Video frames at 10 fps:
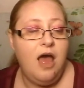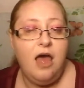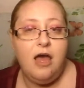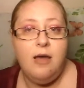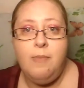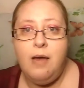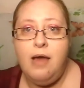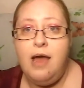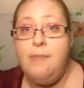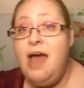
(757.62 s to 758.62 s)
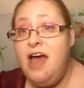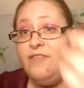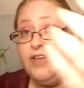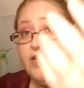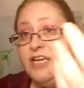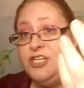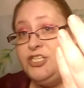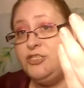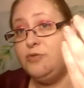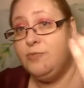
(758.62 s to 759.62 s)
Um, I'm having
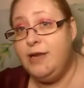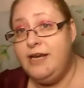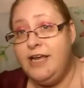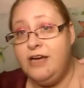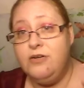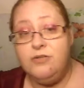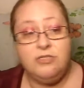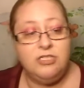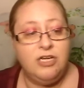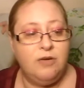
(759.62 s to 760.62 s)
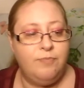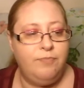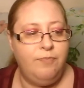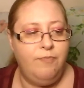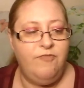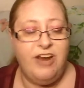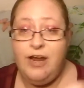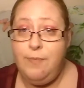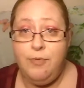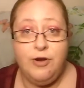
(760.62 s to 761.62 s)
issues with my nails. They're
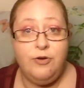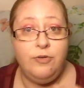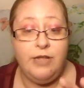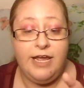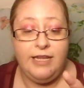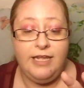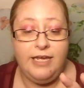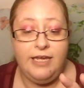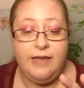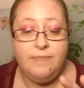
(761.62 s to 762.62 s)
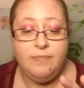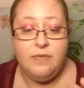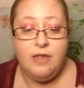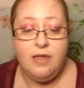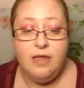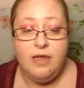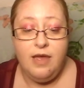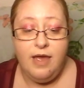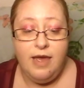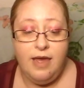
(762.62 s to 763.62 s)
very brittle lately.
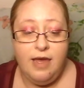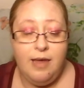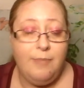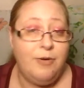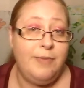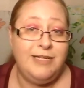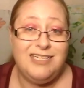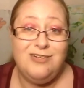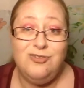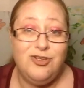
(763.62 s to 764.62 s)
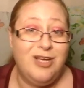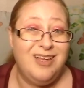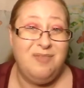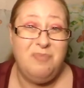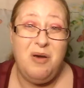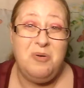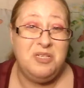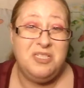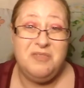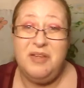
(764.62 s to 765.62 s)
Uh, probably because I don't drink like milk
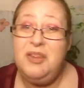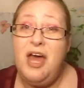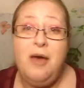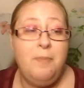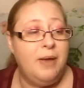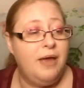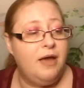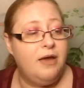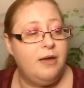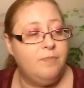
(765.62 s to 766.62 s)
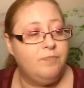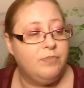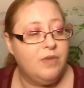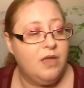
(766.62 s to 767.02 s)
and stuff like that. But, um,